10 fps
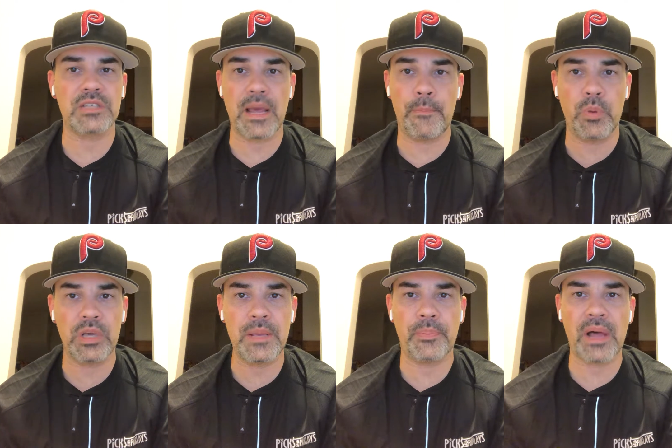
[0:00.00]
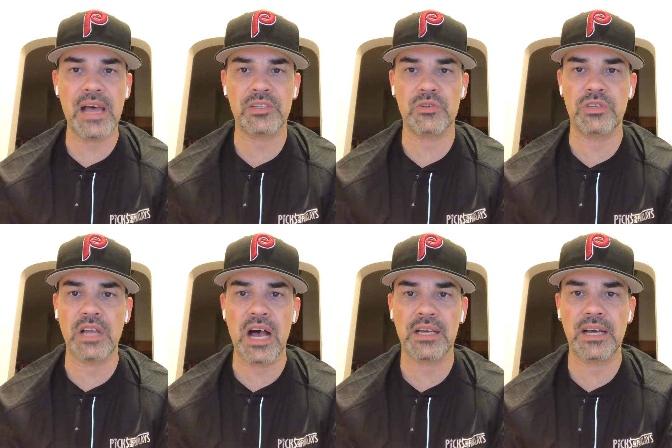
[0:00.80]
at
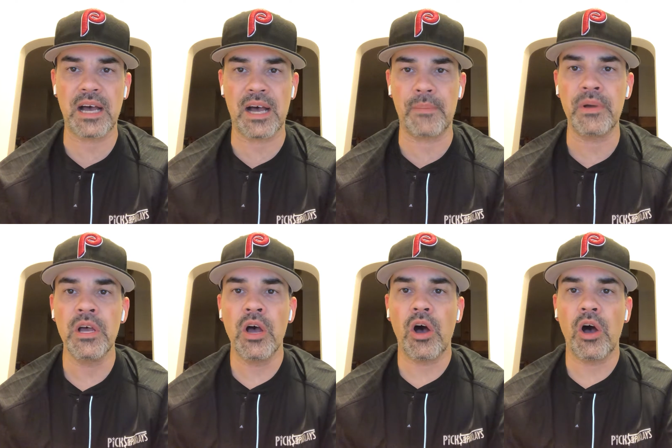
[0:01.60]
BookieBlasters.com.